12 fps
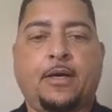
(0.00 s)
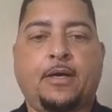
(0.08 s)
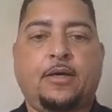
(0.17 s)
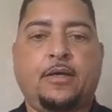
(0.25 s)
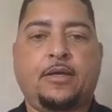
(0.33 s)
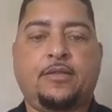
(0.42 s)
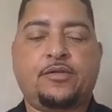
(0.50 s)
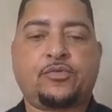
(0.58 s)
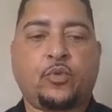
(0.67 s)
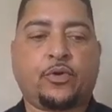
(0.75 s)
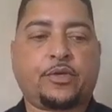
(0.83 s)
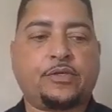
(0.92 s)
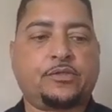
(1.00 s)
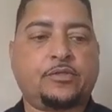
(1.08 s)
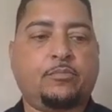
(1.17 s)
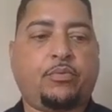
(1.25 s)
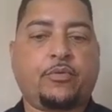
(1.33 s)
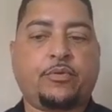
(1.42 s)
And this work is
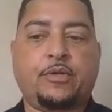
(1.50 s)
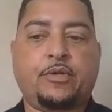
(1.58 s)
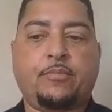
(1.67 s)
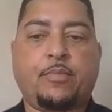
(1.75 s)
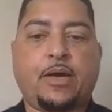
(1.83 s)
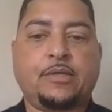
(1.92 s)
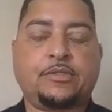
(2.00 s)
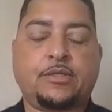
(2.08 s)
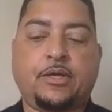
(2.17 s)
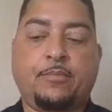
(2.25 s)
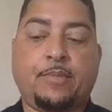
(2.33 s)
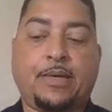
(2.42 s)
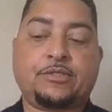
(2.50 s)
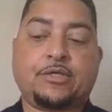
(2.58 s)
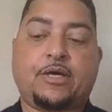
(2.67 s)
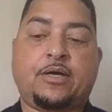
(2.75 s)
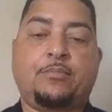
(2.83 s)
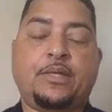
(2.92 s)
important in my
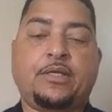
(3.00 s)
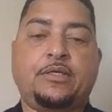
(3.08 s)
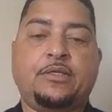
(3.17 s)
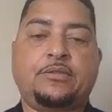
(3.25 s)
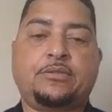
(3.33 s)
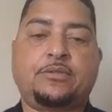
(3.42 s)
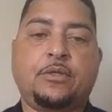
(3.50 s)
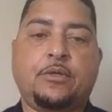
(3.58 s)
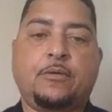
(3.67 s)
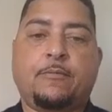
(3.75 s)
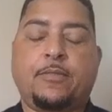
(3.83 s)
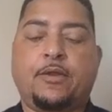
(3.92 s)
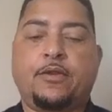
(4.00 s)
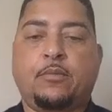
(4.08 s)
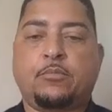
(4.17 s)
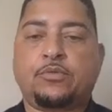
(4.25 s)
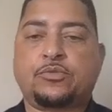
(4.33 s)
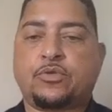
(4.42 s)
job because the
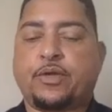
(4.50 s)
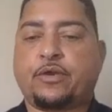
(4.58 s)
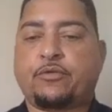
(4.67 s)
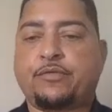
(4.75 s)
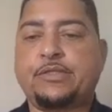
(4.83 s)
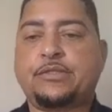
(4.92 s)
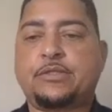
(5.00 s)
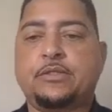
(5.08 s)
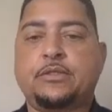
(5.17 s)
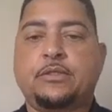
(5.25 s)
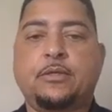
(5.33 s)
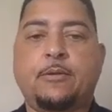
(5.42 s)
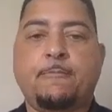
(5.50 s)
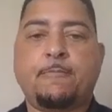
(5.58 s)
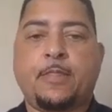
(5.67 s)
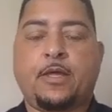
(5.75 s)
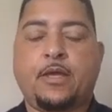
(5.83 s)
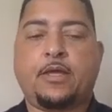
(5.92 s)
numbers are increasing
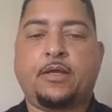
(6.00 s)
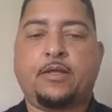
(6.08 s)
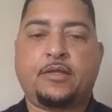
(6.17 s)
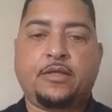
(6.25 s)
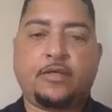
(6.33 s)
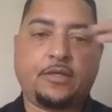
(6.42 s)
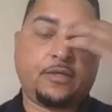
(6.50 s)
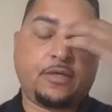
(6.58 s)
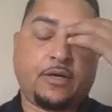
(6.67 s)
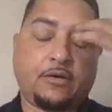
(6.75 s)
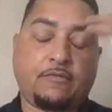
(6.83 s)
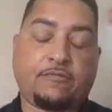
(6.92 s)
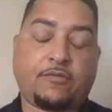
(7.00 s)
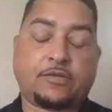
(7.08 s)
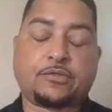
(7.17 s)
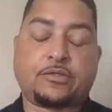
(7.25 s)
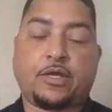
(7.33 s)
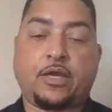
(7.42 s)
and the
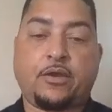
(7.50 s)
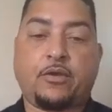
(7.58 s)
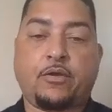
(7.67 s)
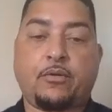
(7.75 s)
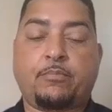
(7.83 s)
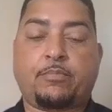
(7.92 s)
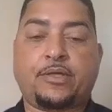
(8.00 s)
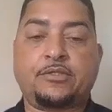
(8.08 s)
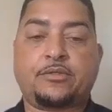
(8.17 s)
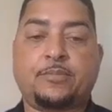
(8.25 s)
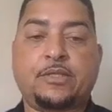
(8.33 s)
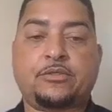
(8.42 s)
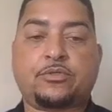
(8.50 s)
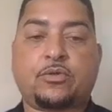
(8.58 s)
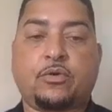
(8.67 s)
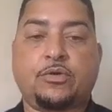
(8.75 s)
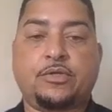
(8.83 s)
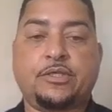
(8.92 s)
foster care placements
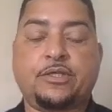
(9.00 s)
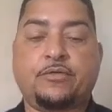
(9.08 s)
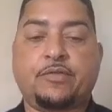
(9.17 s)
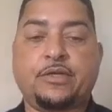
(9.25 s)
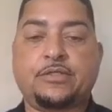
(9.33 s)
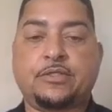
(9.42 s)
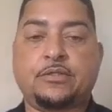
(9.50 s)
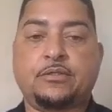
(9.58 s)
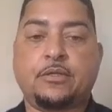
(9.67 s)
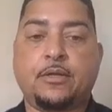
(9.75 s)
are decreasing.